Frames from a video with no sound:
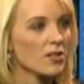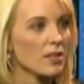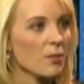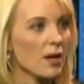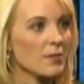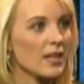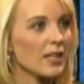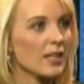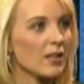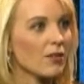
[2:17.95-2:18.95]
so sometimes
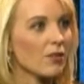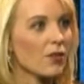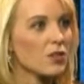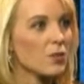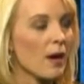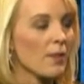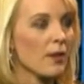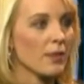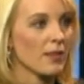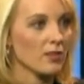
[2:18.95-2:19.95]
they get confused by
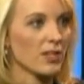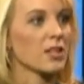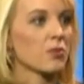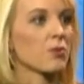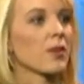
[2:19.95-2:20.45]
maybe their sexual